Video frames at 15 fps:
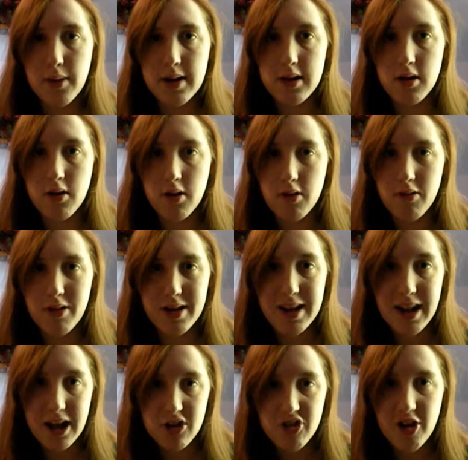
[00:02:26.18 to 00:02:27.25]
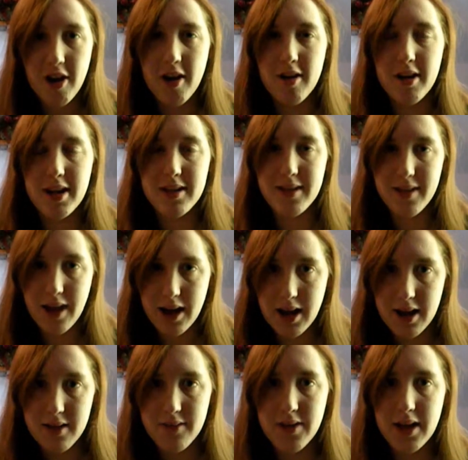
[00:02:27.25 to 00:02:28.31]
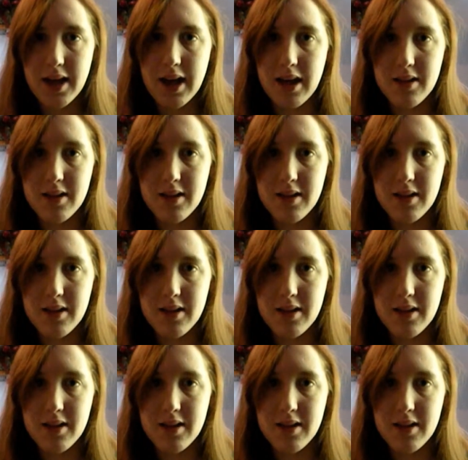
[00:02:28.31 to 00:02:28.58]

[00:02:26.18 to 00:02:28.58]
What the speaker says: when you're looking at charities and that kind of thing,